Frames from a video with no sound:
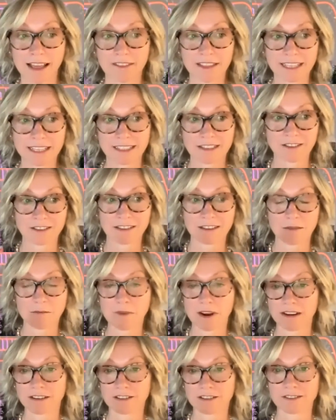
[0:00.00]
and that's just
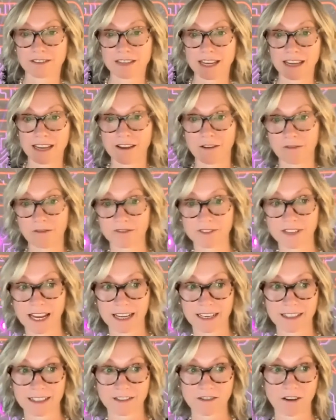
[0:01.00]
compared to CEO of
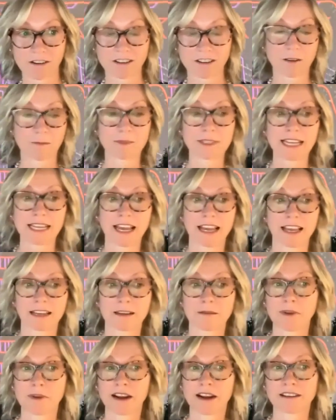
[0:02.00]
tech startups,
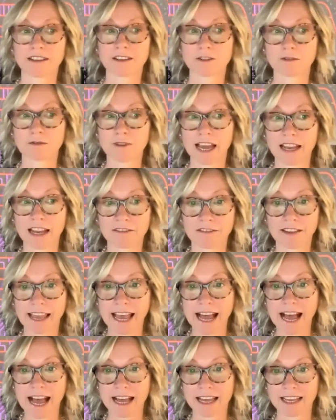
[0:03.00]
compared to head of
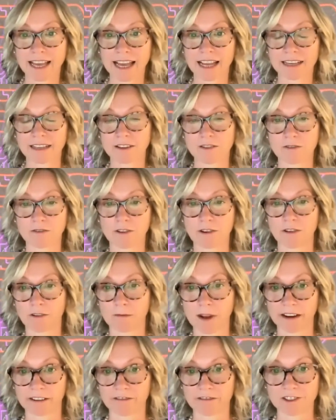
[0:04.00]
AI at Google
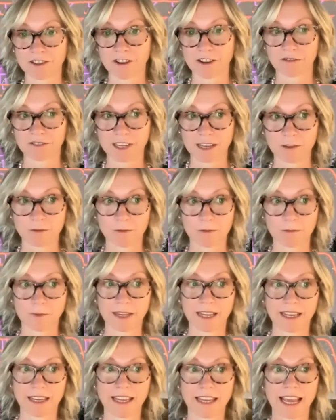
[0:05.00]
or Microsoft, he would
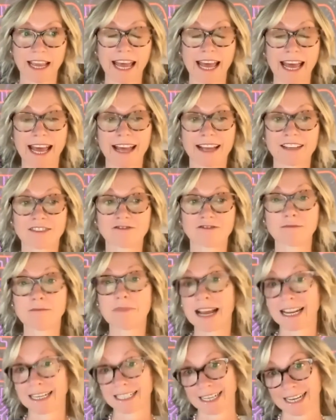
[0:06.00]
be uh,
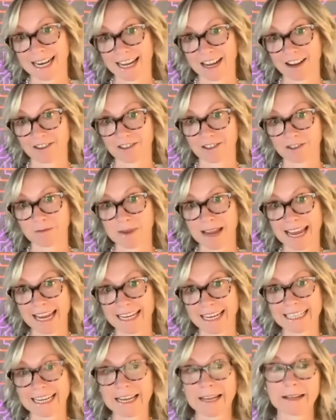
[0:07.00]
dramatically
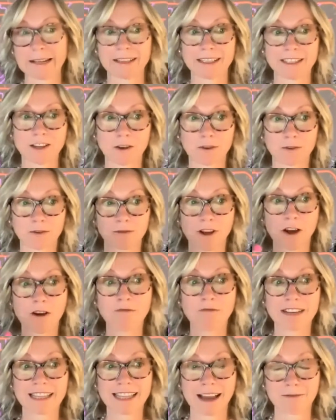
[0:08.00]
underpaid. So
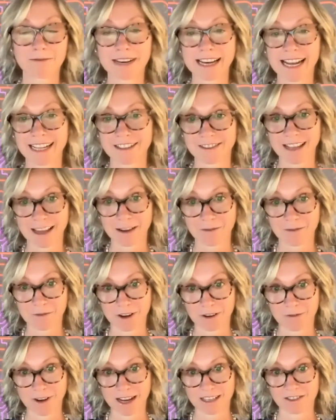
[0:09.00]
hopefully that will answer that
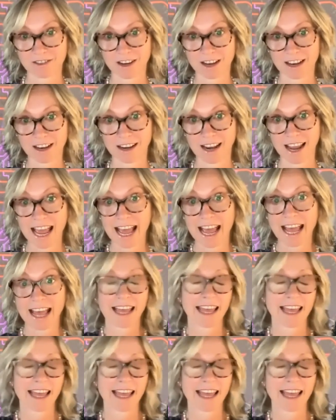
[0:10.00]
one question.